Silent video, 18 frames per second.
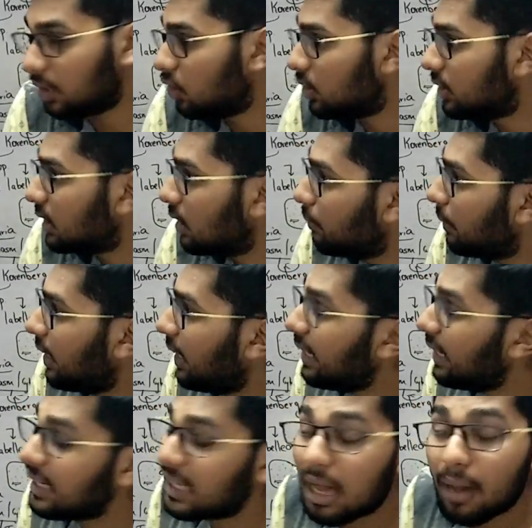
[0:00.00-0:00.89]
coenzyme A.
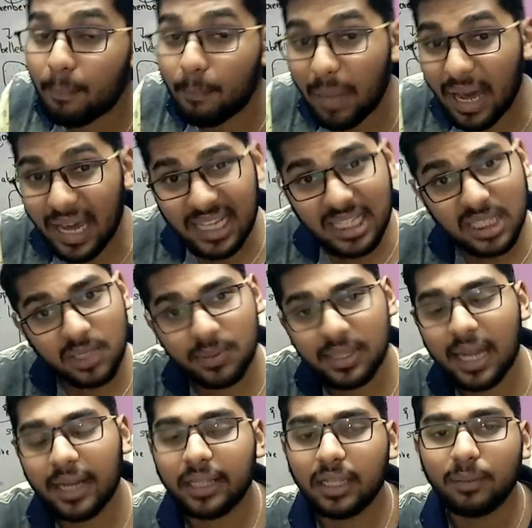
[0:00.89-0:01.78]
It combines with
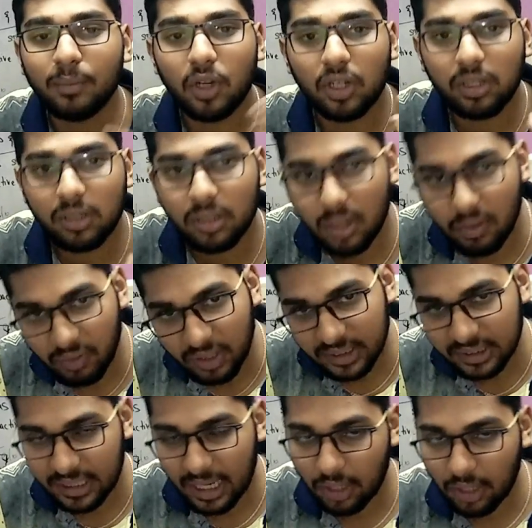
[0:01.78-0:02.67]
another molecule of
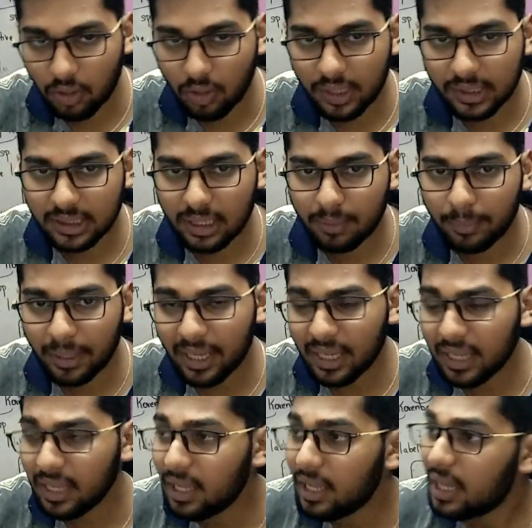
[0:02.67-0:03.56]
acetyl coenzyme
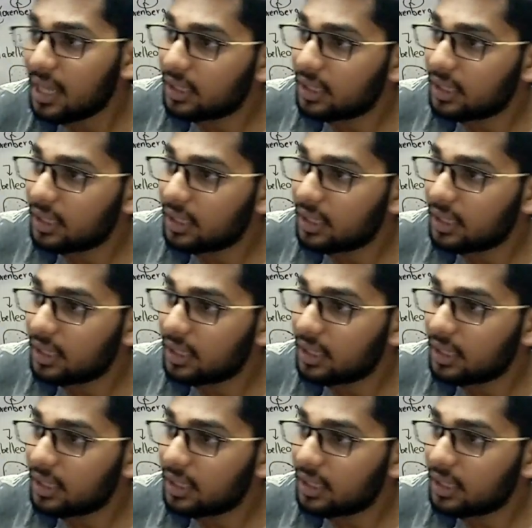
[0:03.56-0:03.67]
A